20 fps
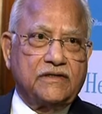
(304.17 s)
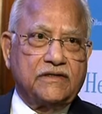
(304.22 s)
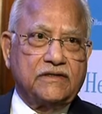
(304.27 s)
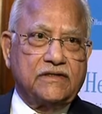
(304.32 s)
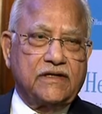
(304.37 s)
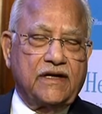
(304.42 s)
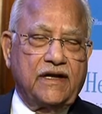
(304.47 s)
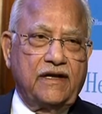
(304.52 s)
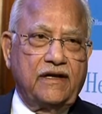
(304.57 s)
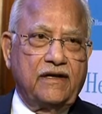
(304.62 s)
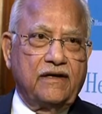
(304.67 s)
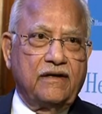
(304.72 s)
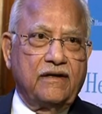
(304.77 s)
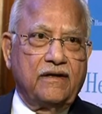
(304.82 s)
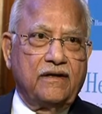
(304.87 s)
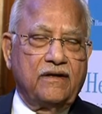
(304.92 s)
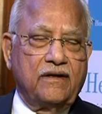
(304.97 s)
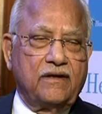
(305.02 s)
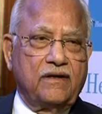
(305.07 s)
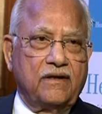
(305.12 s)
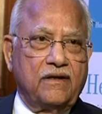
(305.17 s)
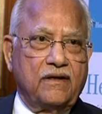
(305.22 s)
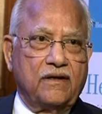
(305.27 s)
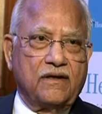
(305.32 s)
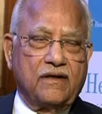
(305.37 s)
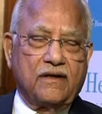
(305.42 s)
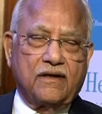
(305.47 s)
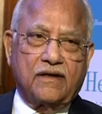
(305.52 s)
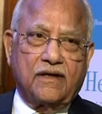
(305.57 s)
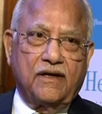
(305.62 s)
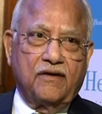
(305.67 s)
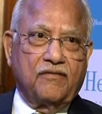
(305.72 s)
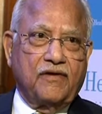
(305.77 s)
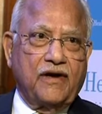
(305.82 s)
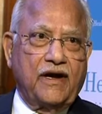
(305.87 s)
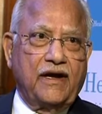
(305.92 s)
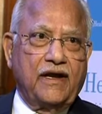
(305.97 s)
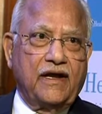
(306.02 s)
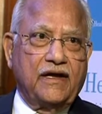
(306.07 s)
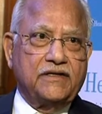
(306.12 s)
surgery. Give
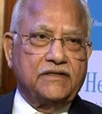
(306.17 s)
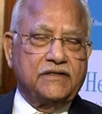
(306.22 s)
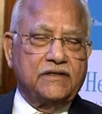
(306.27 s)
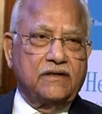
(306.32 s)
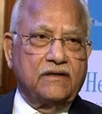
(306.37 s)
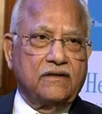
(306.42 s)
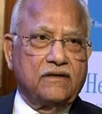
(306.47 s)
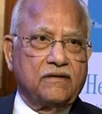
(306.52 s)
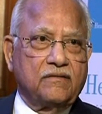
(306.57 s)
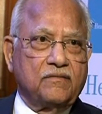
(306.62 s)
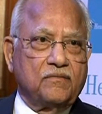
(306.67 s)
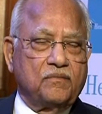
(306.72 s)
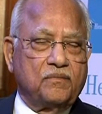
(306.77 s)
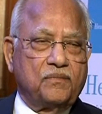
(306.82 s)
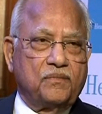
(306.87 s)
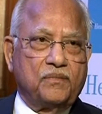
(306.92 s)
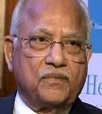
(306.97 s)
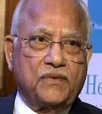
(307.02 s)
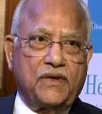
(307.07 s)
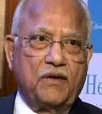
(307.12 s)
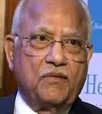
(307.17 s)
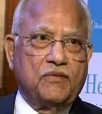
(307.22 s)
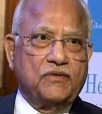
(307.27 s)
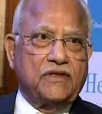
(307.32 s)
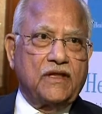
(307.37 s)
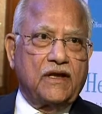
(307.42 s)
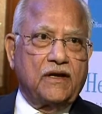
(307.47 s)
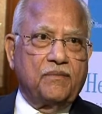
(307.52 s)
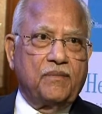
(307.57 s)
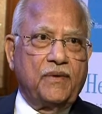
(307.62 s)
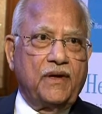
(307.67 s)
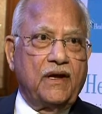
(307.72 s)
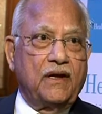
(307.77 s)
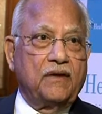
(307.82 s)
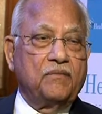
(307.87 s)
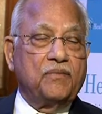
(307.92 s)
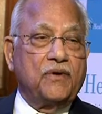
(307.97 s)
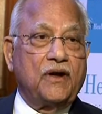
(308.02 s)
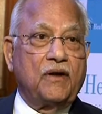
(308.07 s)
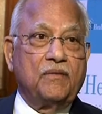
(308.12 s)
radiation, chemotherapy,
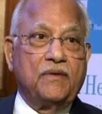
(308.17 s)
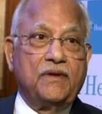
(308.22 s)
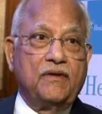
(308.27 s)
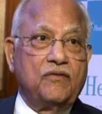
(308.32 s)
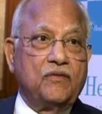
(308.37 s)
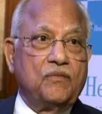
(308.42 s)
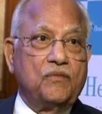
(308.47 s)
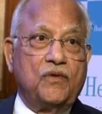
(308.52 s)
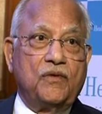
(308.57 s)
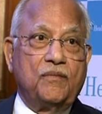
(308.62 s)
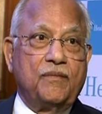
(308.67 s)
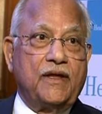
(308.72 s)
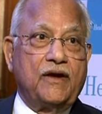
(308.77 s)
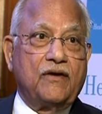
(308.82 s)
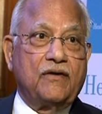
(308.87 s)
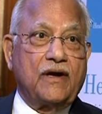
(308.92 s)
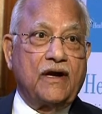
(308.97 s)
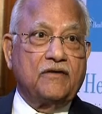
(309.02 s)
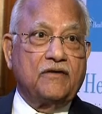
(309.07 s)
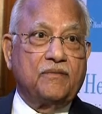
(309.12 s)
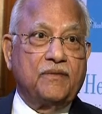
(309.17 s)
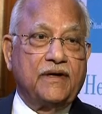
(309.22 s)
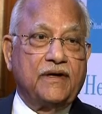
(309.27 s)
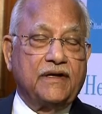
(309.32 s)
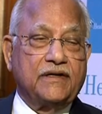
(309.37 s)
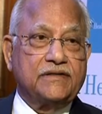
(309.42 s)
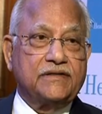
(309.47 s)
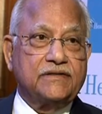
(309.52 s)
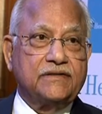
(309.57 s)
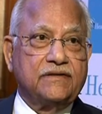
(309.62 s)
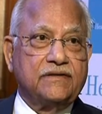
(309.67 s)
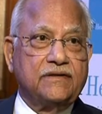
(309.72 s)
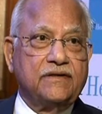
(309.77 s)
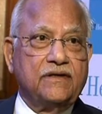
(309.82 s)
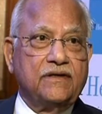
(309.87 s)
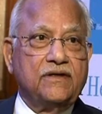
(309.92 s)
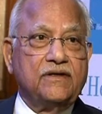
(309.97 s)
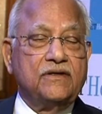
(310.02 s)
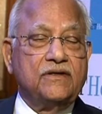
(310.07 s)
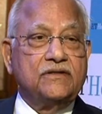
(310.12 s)
and probably even bone marrow transplantation.
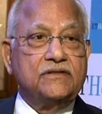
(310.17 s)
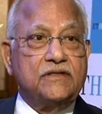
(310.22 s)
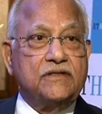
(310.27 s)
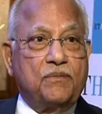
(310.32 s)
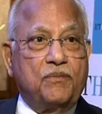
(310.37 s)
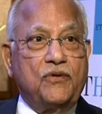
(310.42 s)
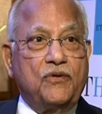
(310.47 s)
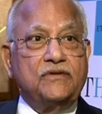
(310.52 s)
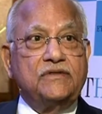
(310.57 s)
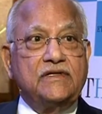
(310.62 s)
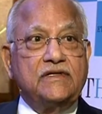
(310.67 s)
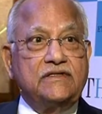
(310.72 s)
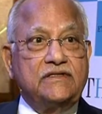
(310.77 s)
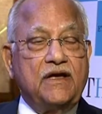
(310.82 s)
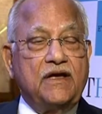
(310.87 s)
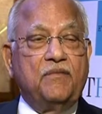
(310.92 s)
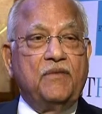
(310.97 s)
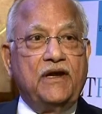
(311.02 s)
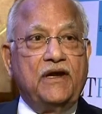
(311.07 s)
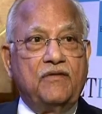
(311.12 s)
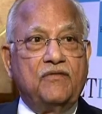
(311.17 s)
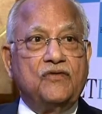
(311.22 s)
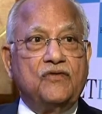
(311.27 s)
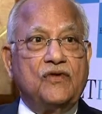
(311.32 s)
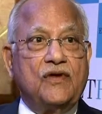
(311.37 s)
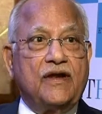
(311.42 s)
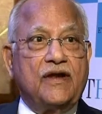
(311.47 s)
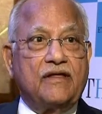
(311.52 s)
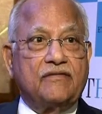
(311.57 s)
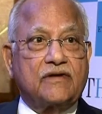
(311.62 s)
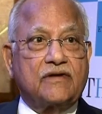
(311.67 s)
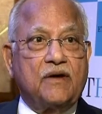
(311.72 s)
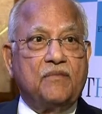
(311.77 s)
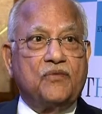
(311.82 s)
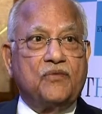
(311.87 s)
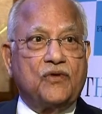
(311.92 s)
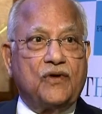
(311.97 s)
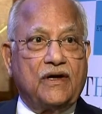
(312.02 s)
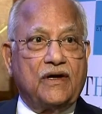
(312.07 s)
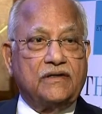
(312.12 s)
Suppose the same individual has
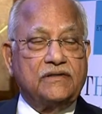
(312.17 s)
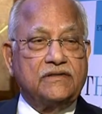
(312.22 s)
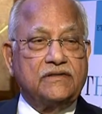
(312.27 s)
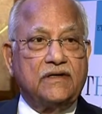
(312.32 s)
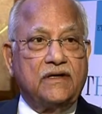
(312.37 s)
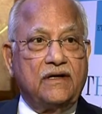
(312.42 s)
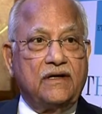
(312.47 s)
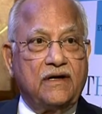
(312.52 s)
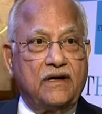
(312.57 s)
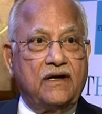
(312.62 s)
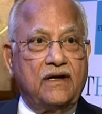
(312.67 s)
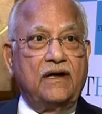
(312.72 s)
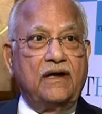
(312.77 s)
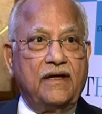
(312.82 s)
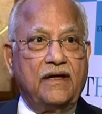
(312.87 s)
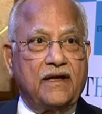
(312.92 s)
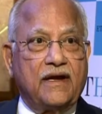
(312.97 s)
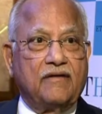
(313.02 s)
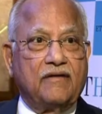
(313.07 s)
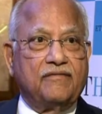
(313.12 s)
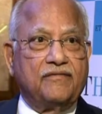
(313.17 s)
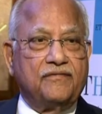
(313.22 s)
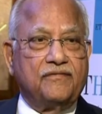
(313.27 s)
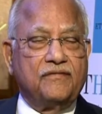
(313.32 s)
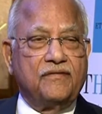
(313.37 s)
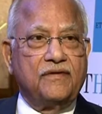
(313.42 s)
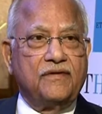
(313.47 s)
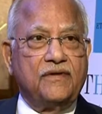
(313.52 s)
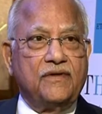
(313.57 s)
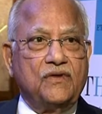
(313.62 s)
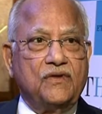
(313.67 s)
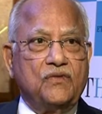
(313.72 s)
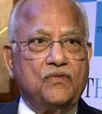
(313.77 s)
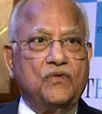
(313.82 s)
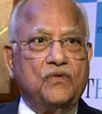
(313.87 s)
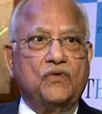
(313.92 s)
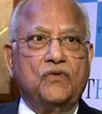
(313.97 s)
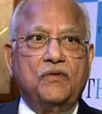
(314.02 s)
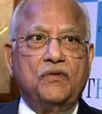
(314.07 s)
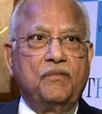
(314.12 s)
come to us early enough,
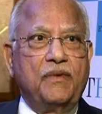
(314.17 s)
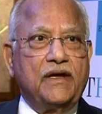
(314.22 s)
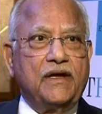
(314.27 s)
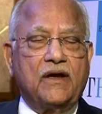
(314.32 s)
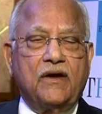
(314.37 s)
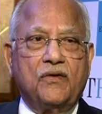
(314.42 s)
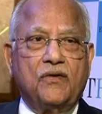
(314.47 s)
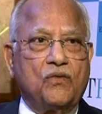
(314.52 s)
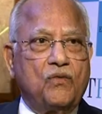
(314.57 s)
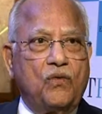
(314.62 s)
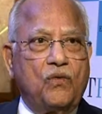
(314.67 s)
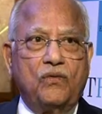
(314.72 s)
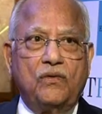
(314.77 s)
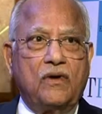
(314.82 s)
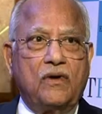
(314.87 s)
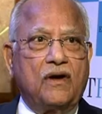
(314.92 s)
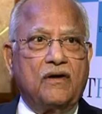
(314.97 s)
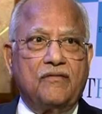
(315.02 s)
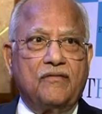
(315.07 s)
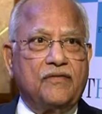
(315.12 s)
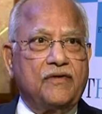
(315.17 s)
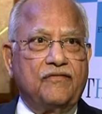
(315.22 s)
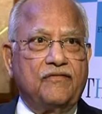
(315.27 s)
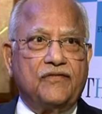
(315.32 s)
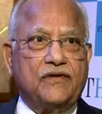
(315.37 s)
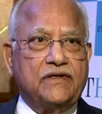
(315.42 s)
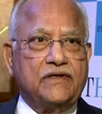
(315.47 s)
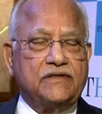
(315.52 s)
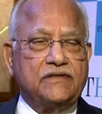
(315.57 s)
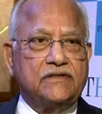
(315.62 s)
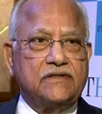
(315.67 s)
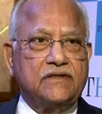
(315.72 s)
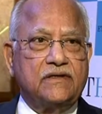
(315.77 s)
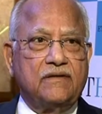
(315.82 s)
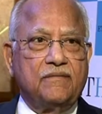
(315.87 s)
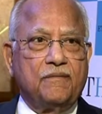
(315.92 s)
we could make a whole lot of difference.